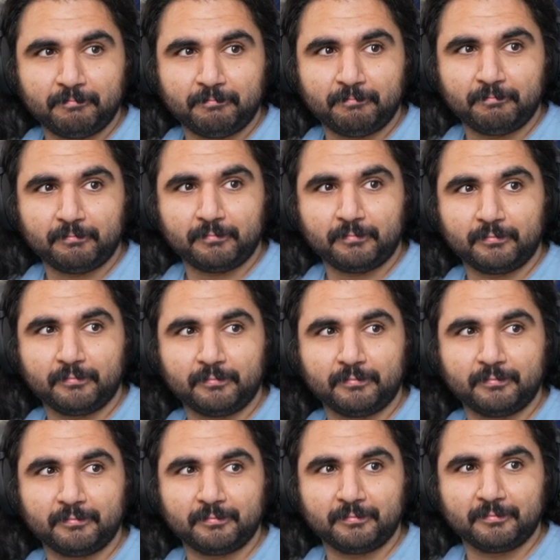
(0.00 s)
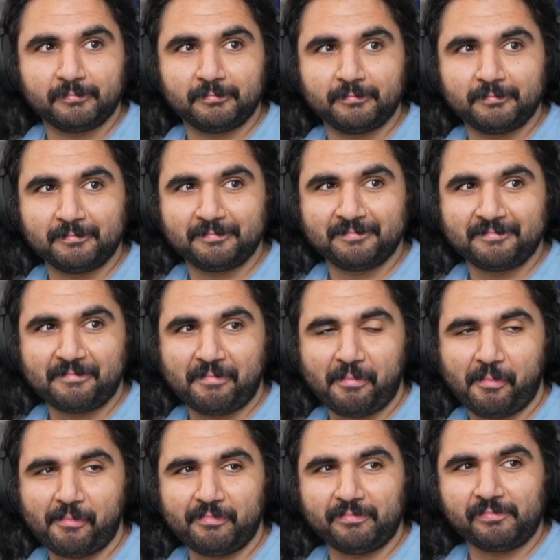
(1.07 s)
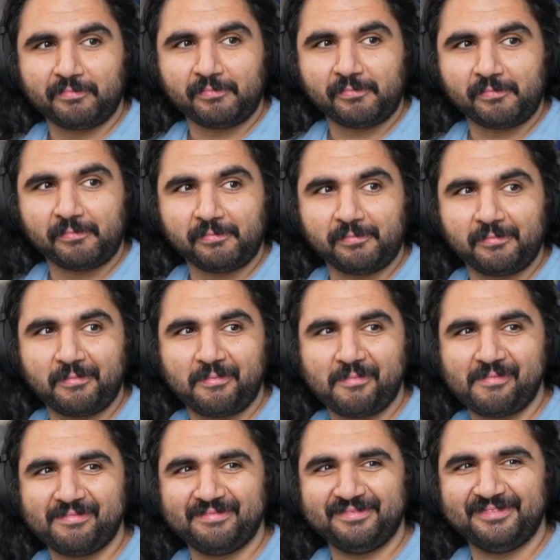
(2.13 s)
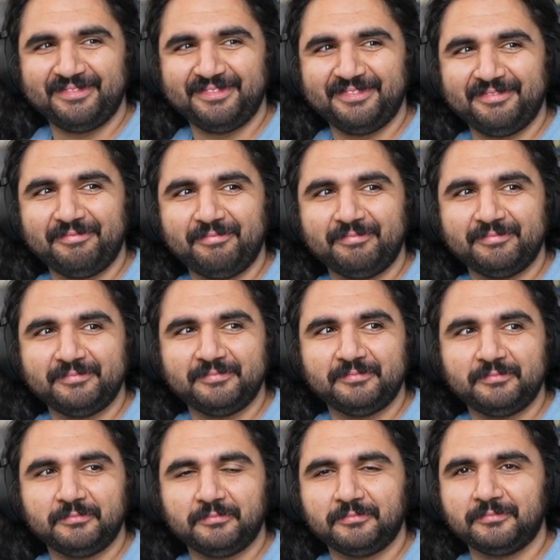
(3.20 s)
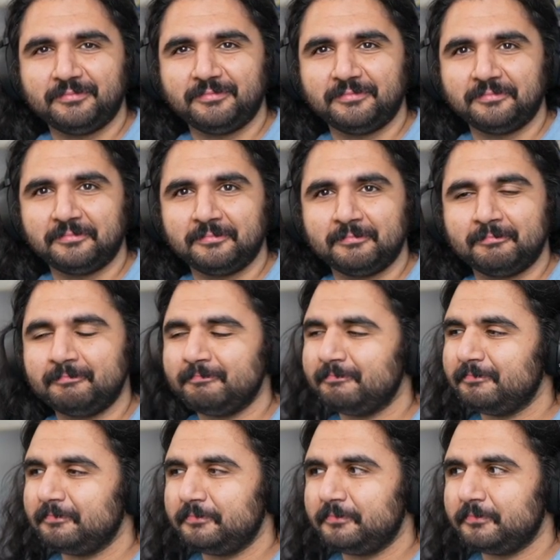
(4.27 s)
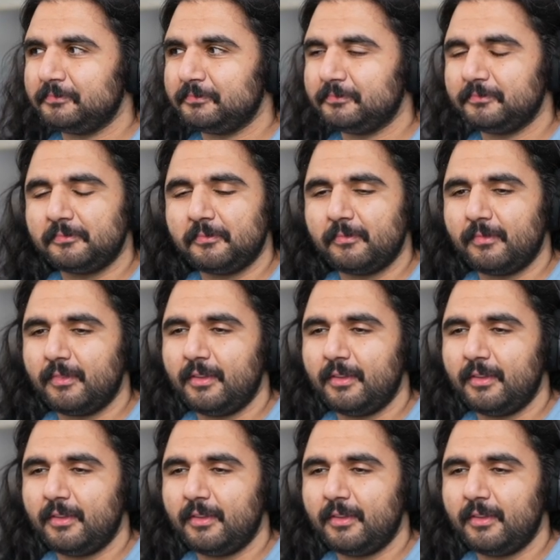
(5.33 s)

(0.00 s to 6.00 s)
Nothing is said.